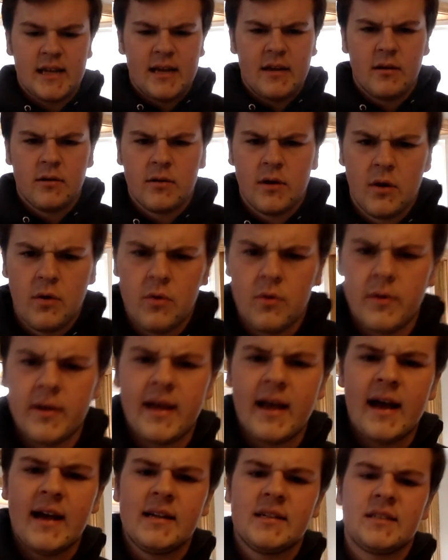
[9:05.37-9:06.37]
I don't know who
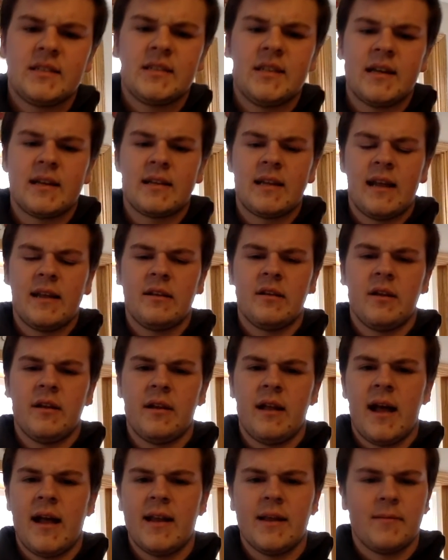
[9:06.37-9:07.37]
he high sticked. I
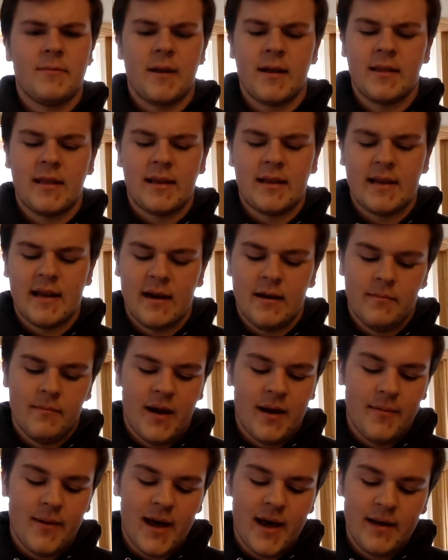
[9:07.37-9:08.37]
don't. I didn't write that down.
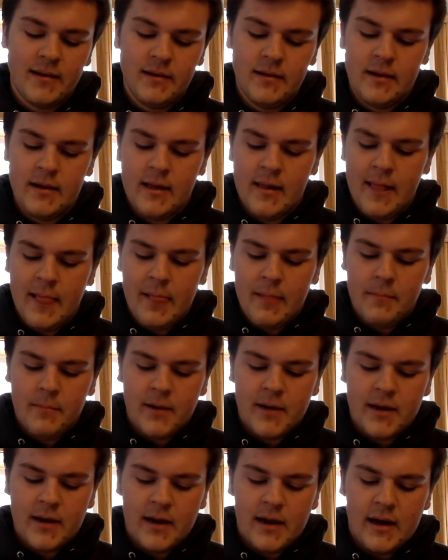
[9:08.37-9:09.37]
My bad.
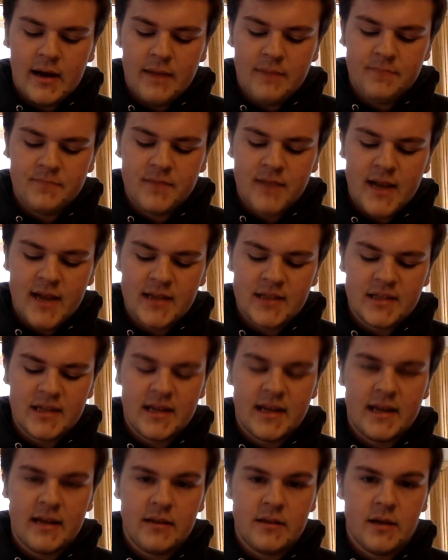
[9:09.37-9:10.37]
But uh, high
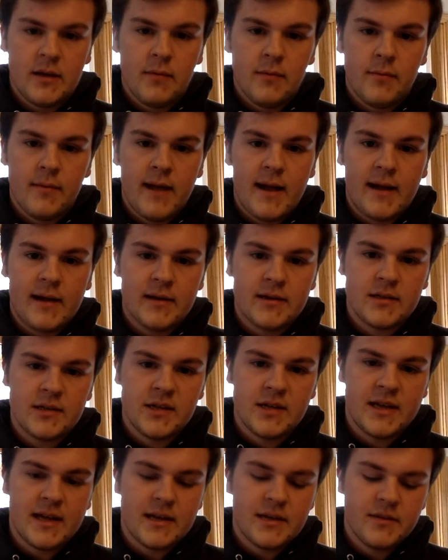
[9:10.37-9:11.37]
sticking double minor, so
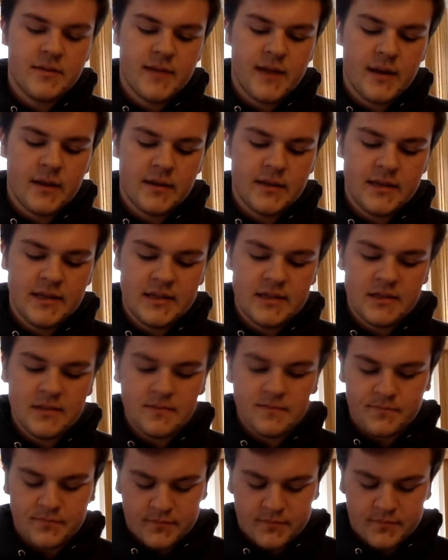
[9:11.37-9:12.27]
you get two penalties.